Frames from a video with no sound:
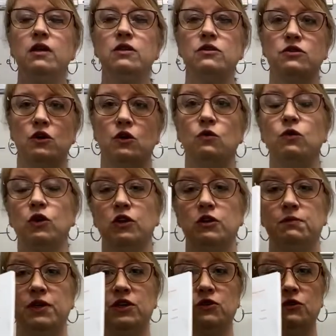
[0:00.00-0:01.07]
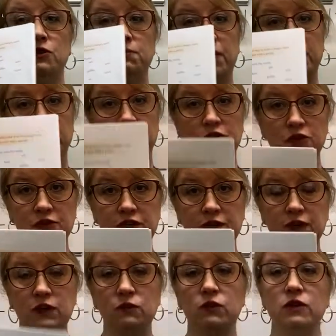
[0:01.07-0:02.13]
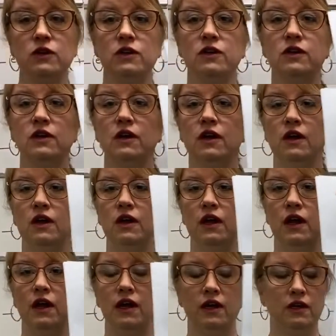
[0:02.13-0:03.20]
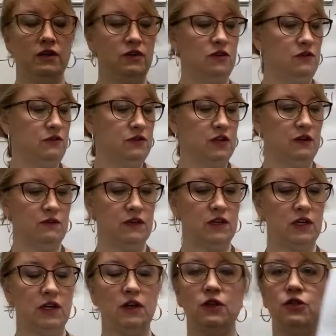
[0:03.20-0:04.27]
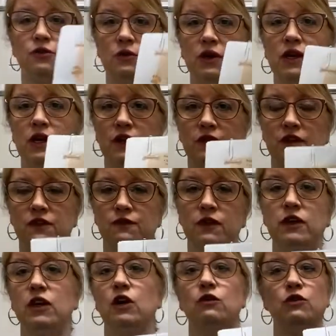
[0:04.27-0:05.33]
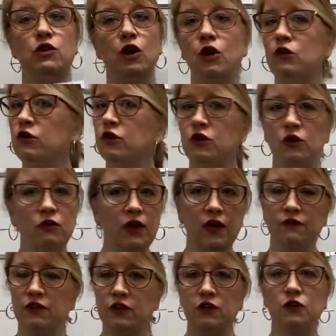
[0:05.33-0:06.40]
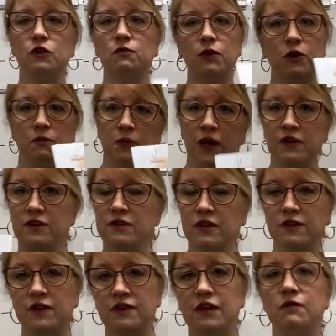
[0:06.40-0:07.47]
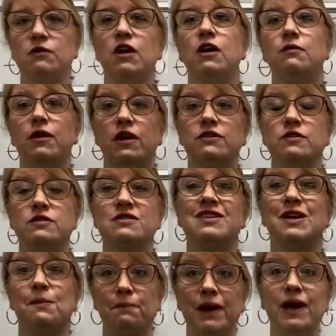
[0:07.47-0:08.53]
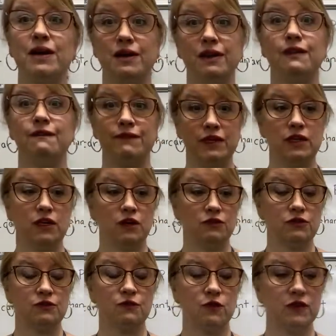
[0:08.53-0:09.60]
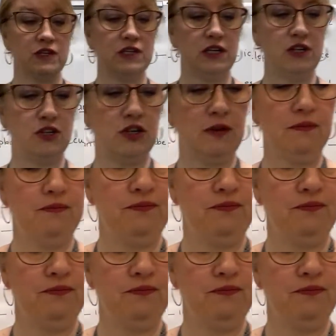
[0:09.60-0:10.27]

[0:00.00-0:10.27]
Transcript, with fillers: So we're gonna be doing page 271 and 273 in this video. No, you don't have to do both pages at the same time. I'm just combining the videos for the teaching.